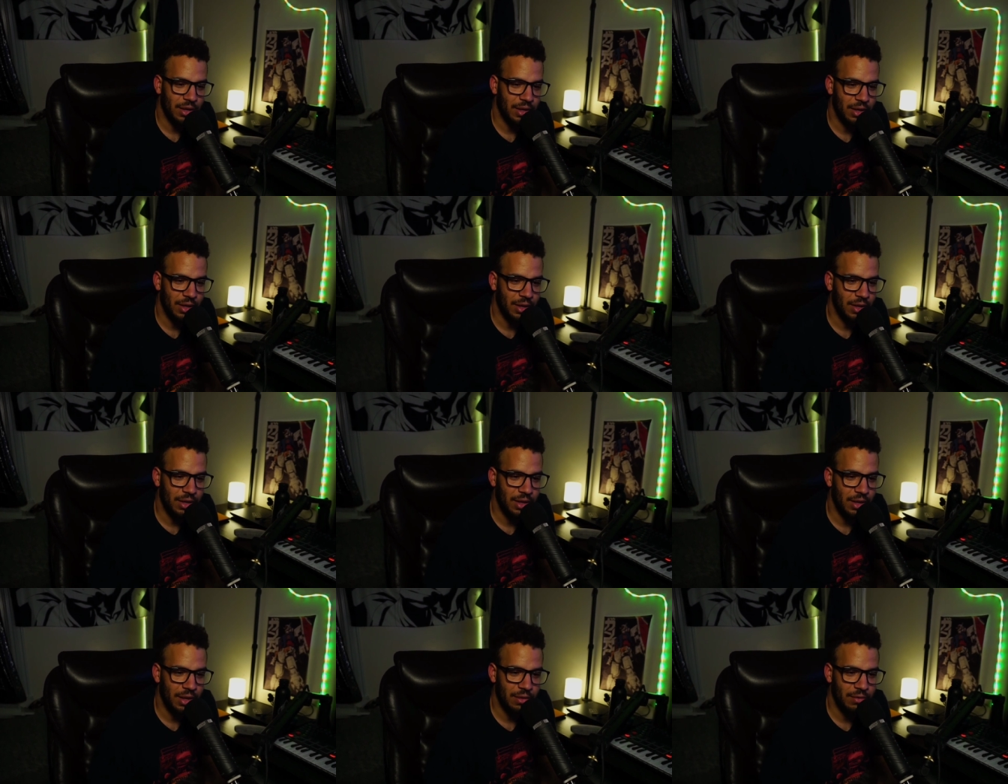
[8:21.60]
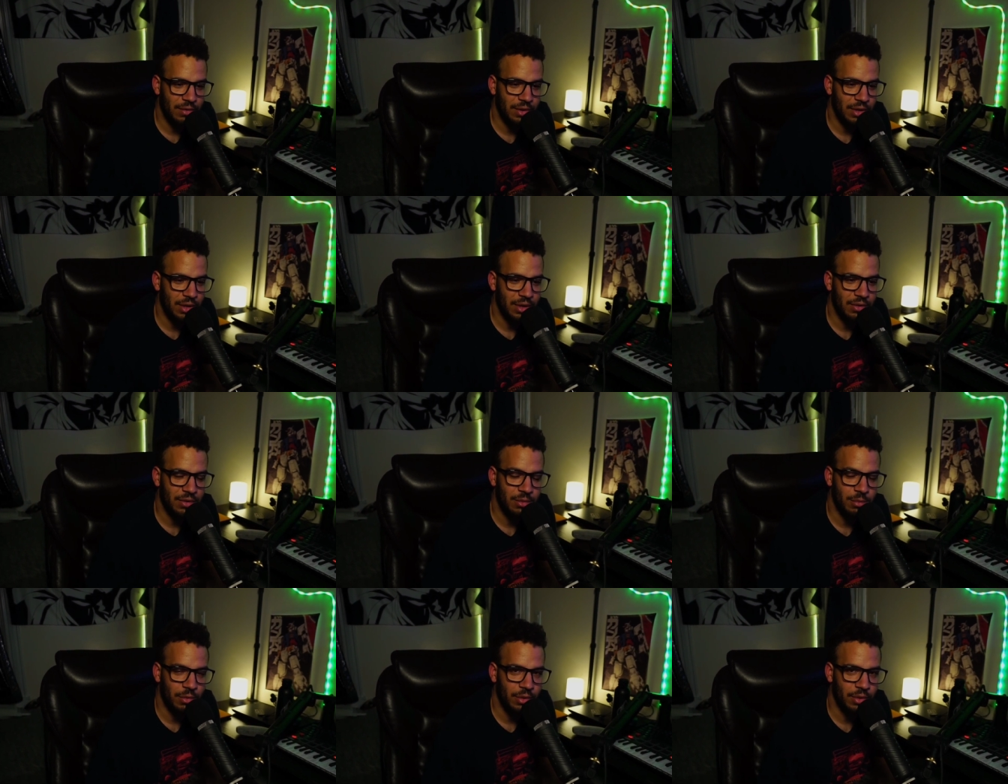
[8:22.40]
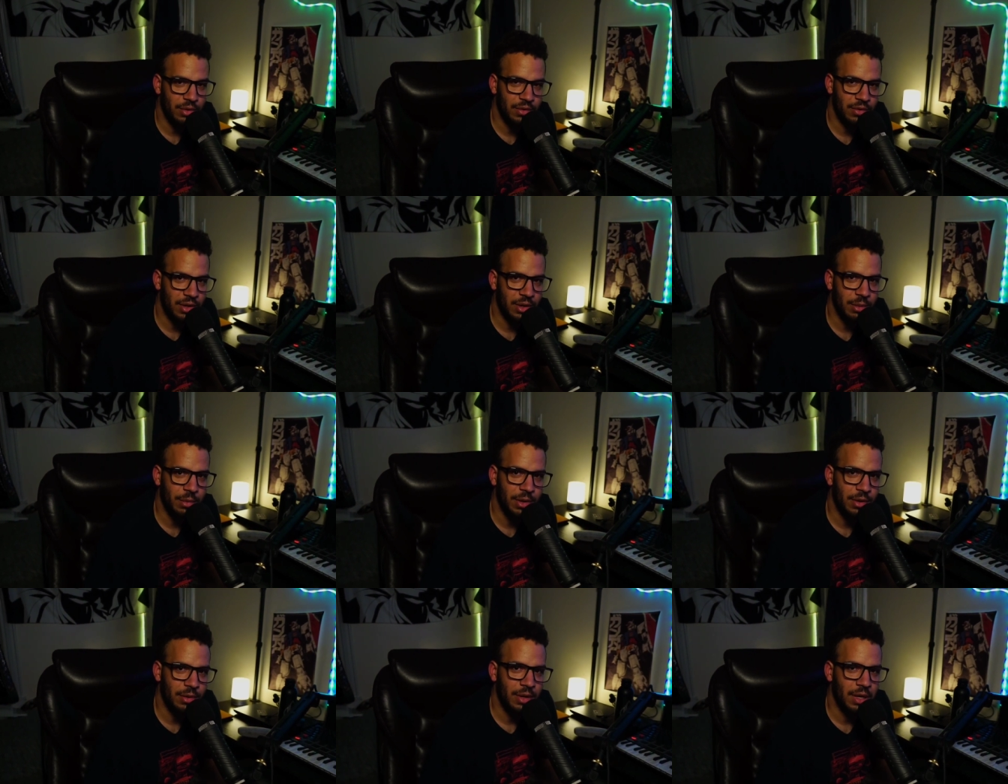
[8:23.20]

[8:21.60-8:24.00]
I, feel like it's important to talk about.